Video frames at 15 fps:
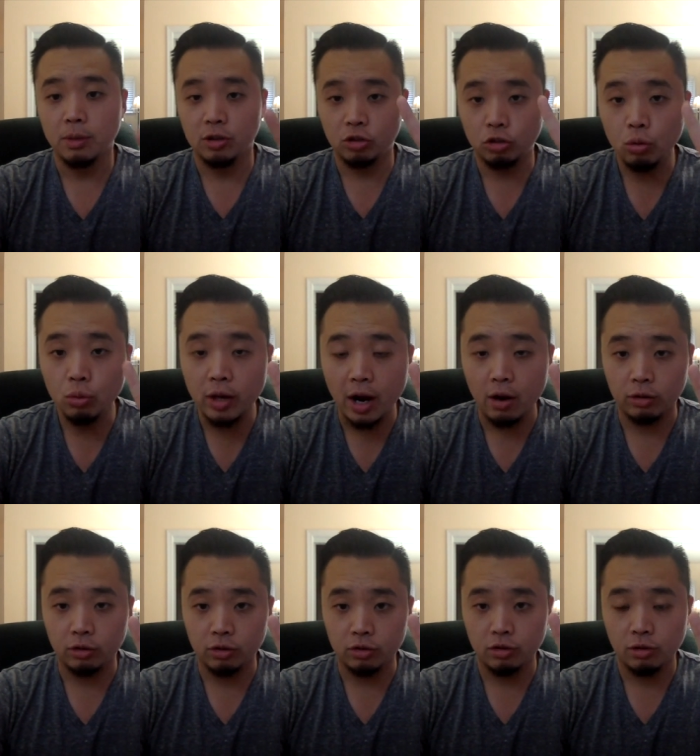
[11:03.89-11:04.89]
It's two
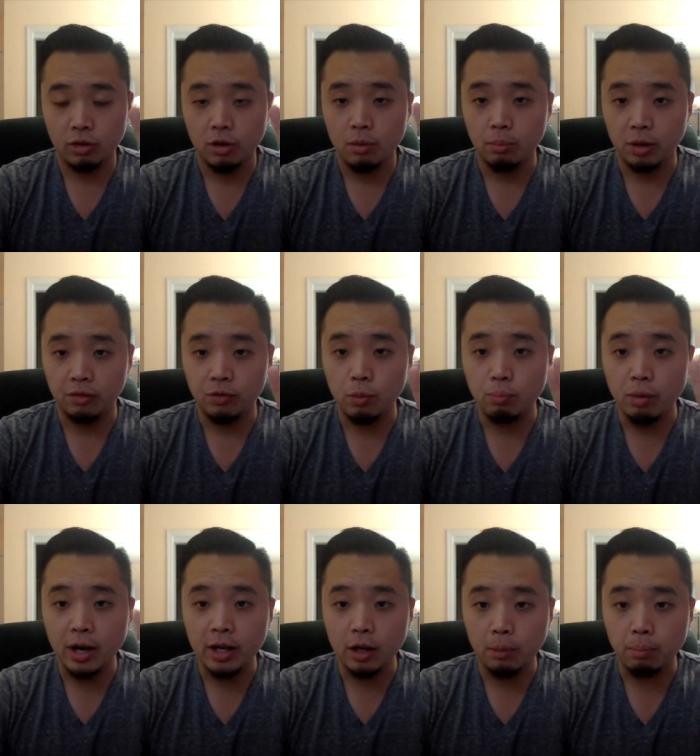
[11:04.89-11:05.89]
characters, but if you
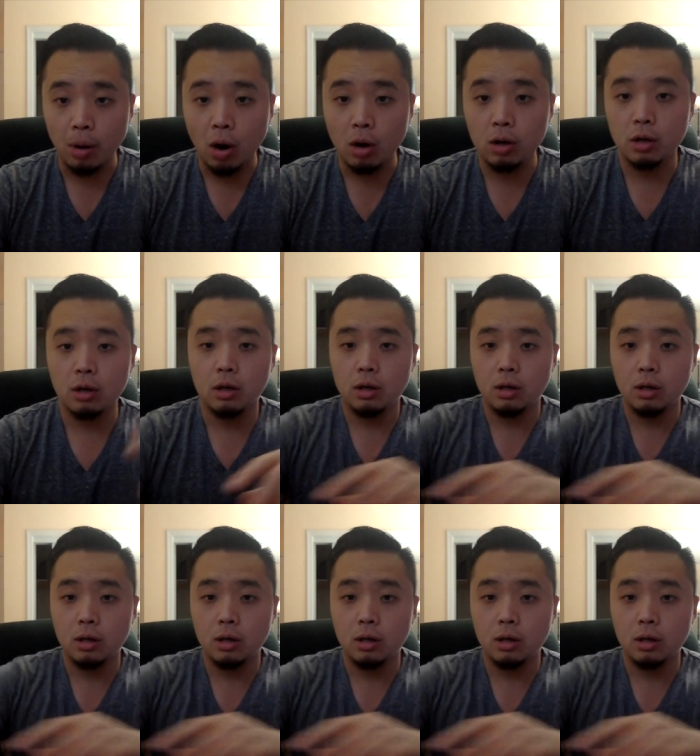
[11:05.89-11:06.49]
break it apart,